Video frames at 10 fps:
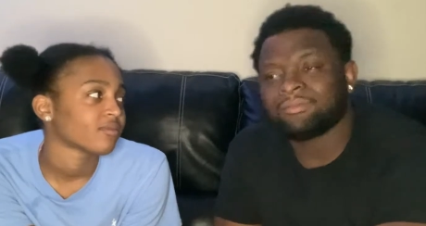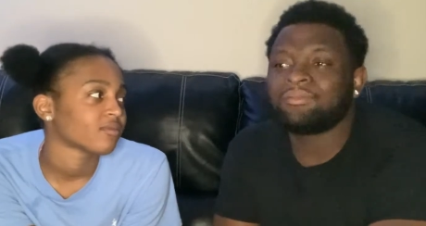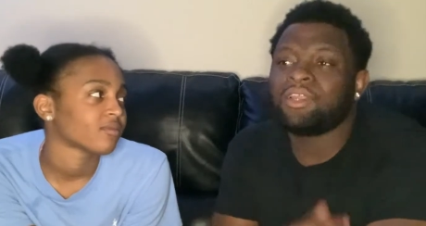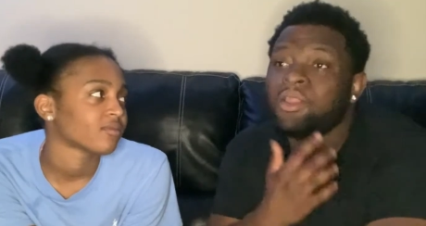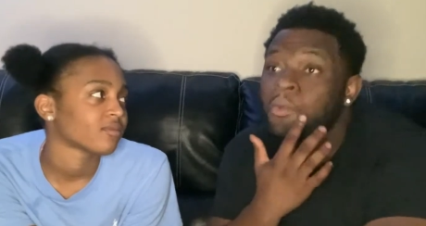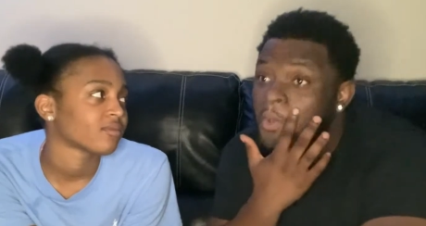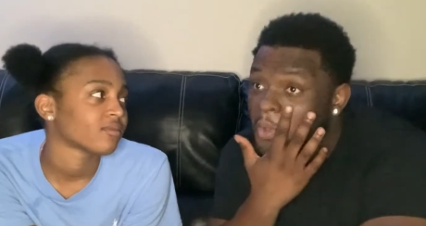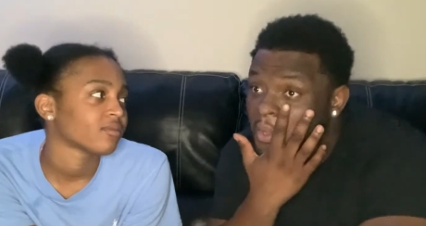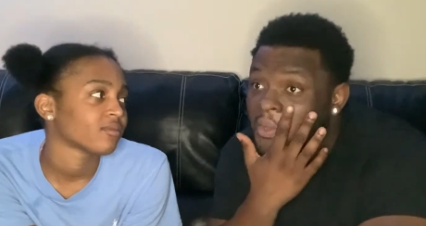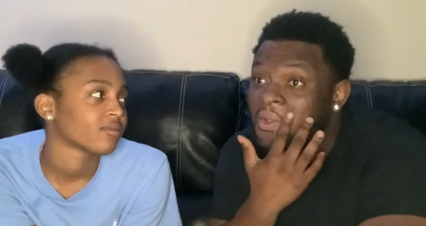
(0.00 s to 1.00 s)
Speaker 1: Probably
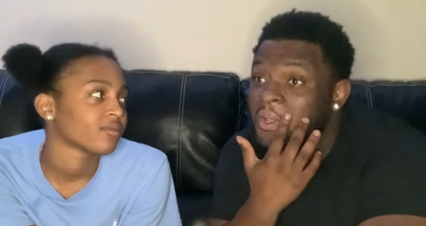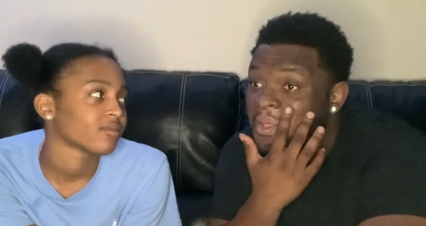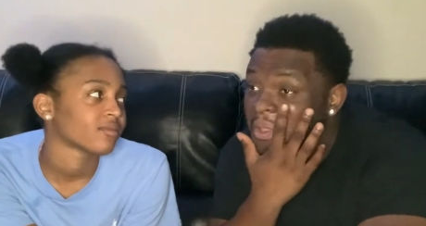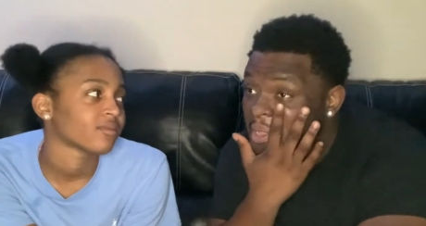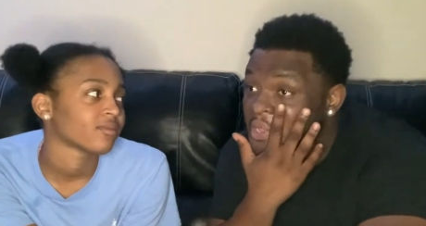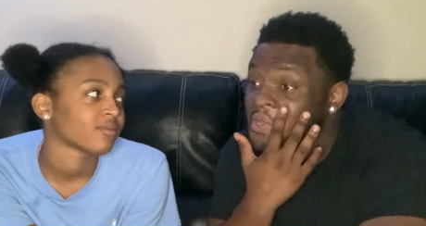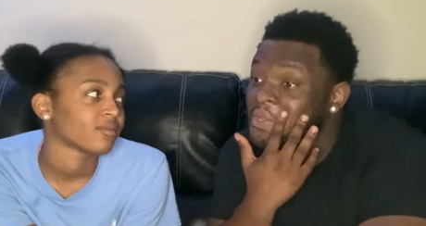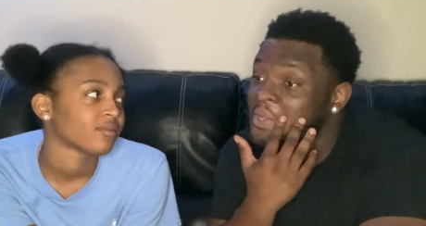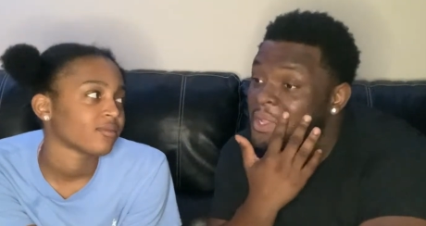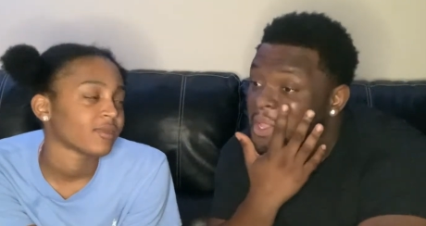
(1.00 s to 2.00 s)
would.
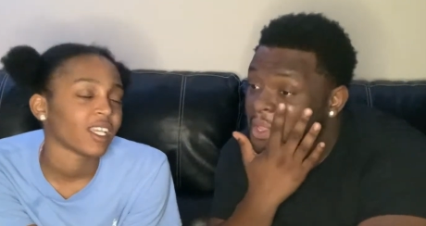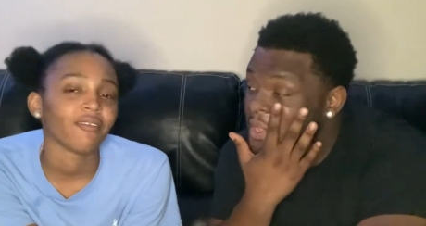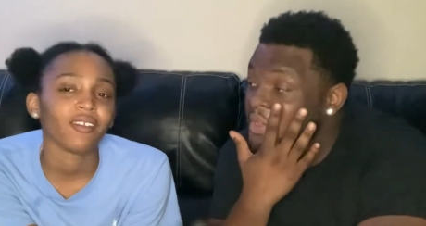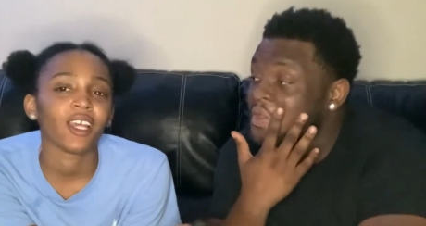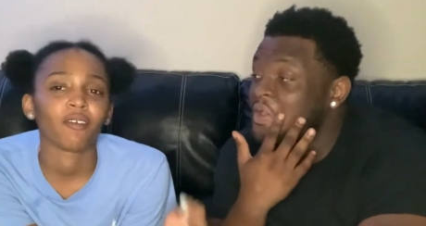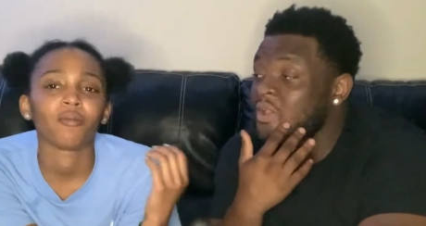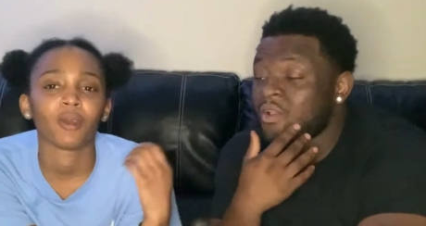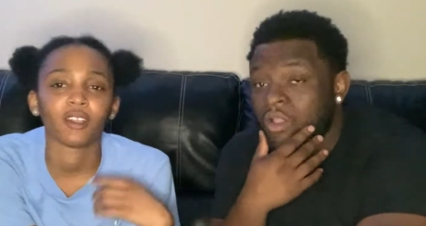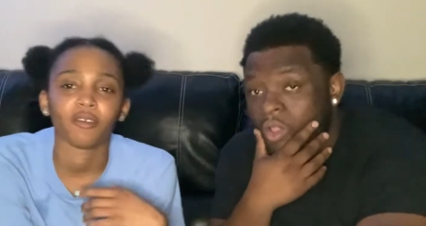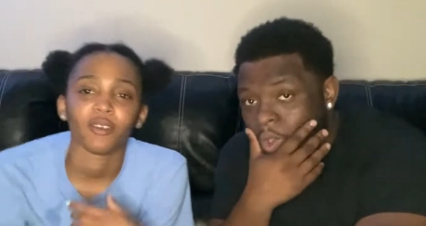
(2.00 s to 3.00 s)
Speaker 2: I feel like we
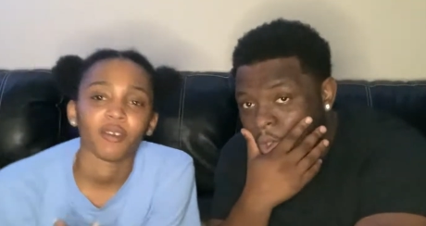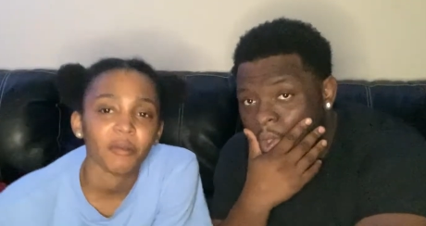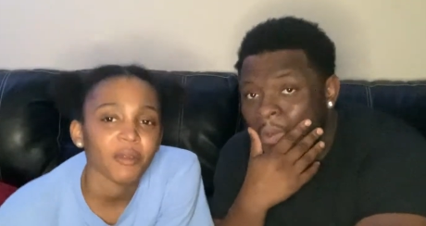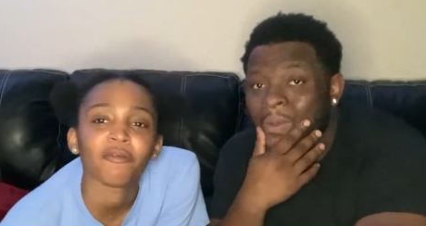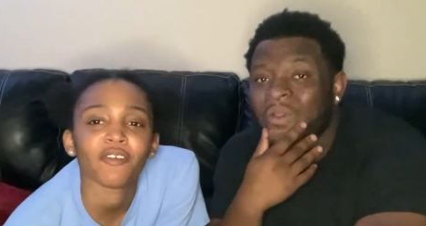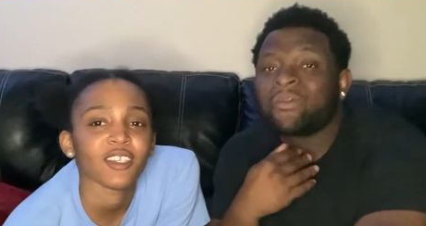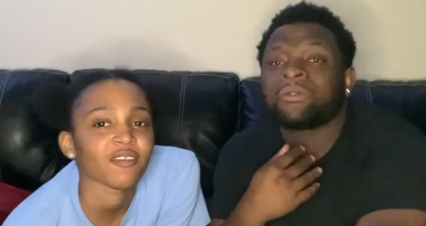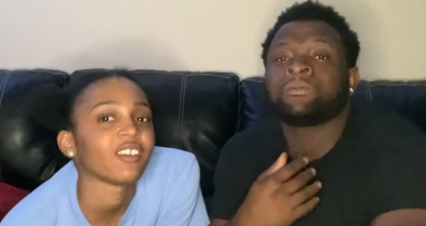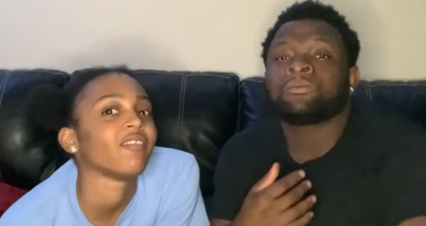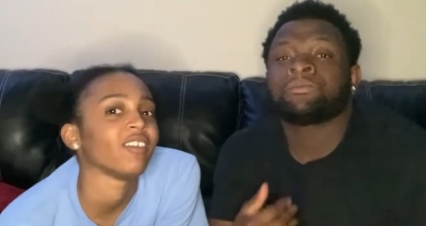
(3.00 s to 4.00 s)
probably would. We've been friends
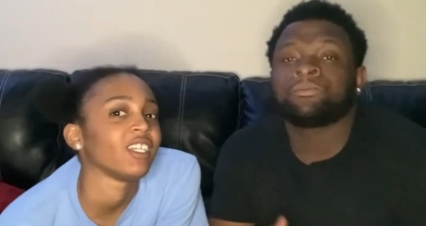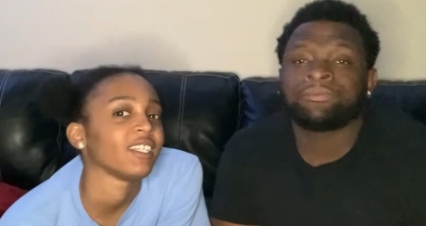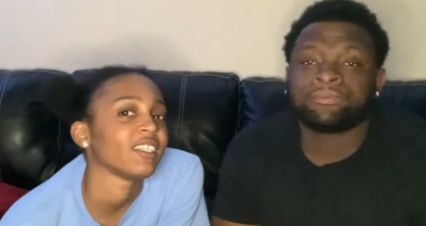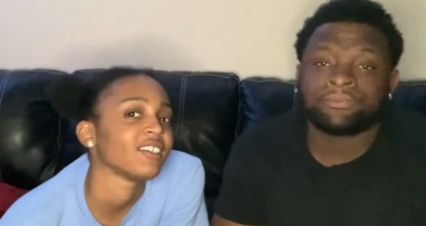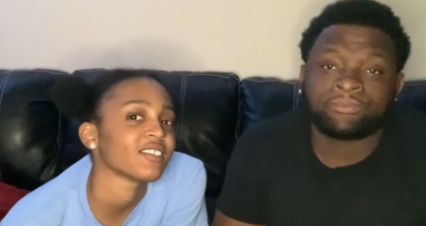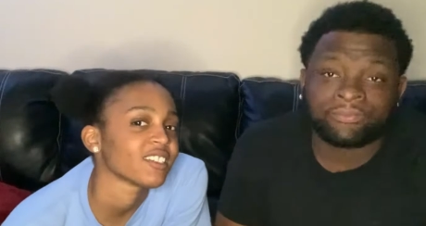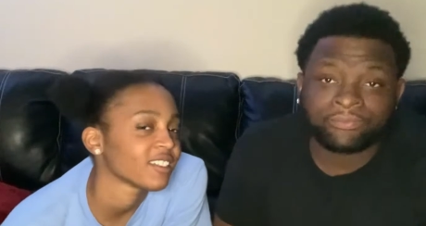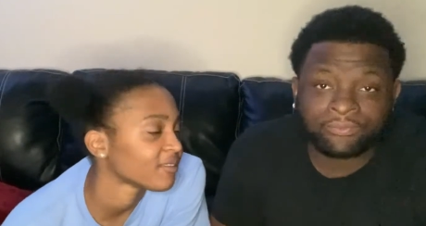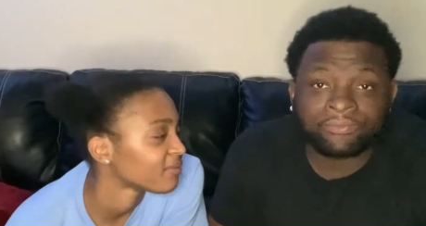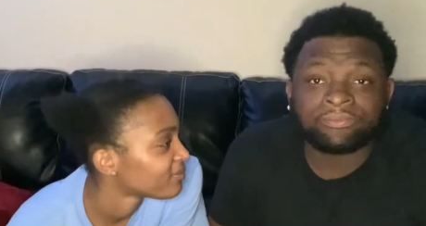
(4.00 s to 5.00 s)
for a very long
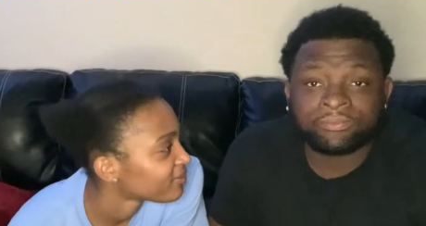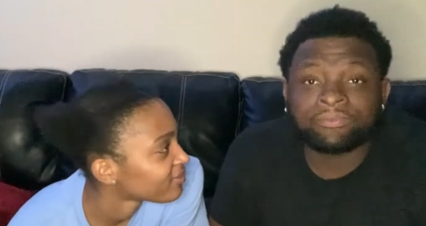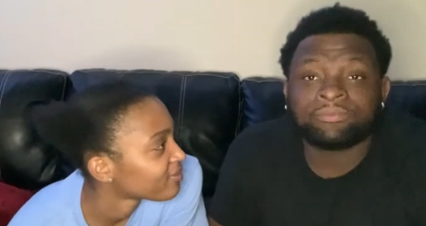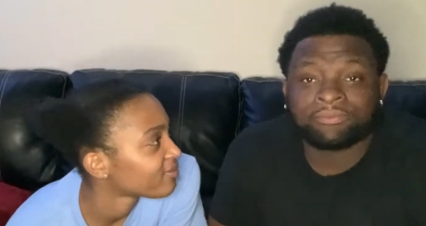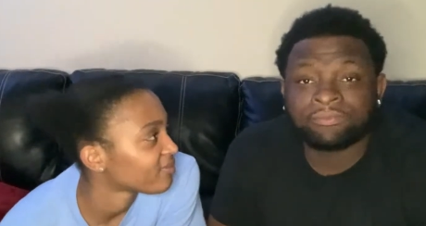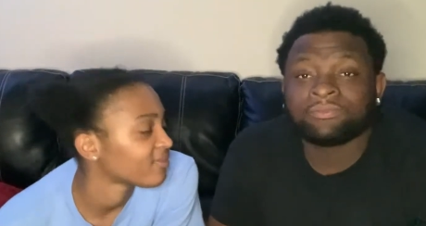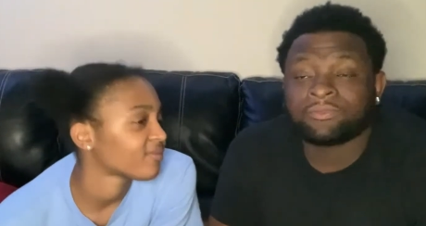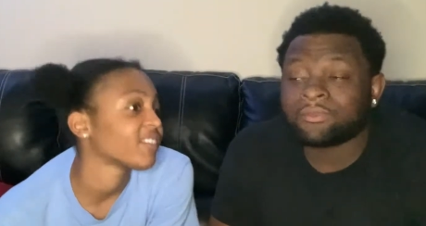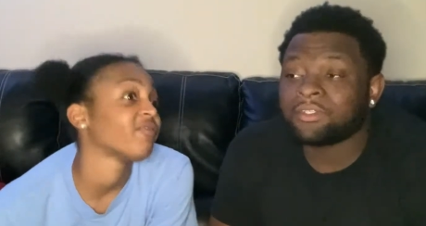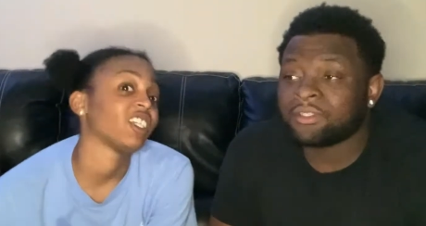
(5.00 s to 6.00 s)
time.
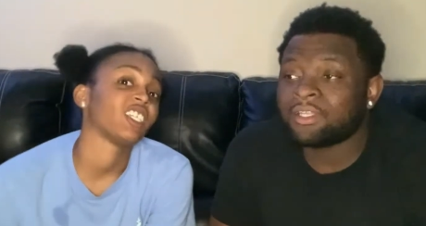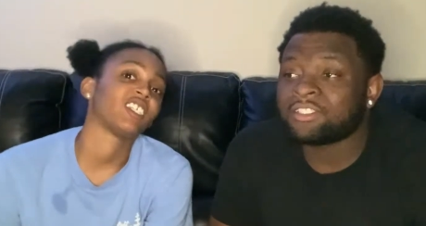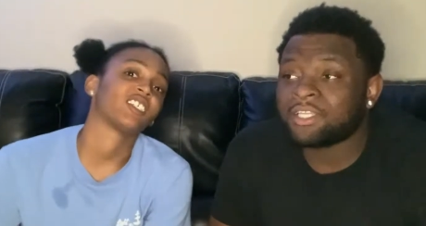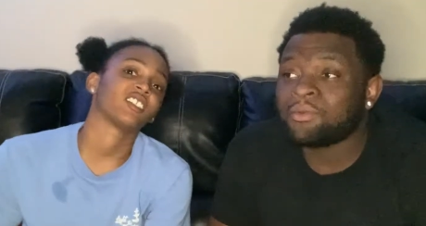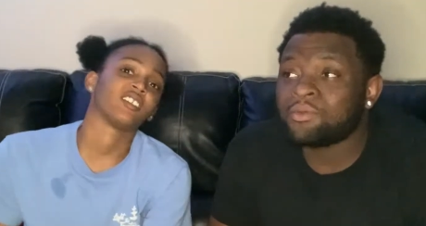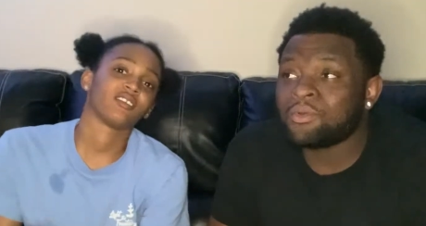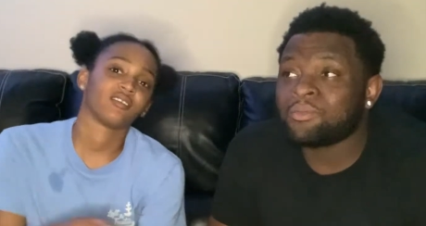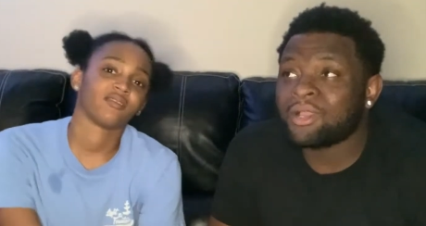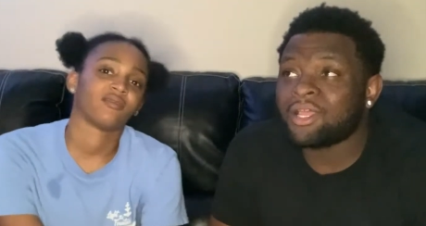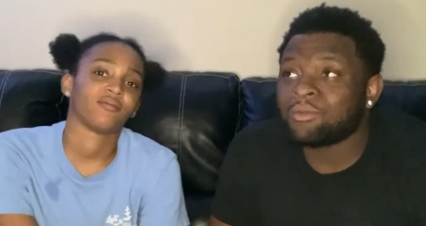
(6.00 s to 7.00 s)
Speaker 1: Very long I said time. We,
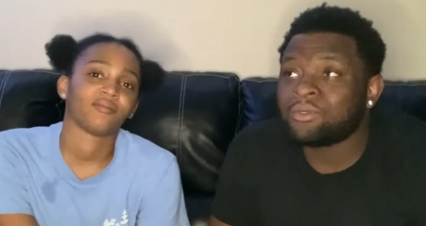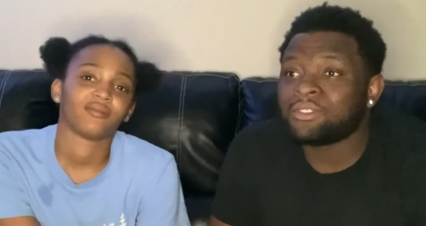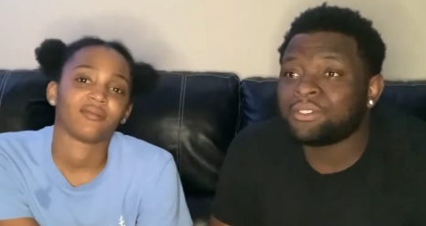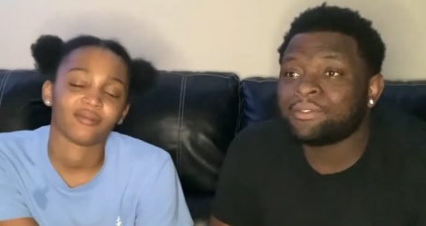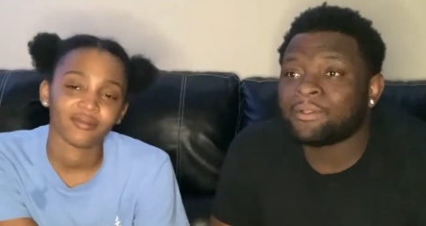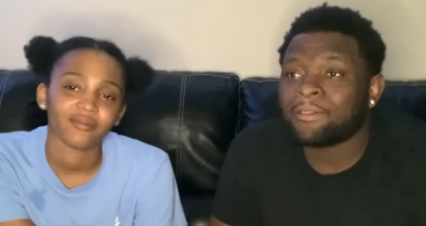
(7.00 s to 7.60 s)
we probably would.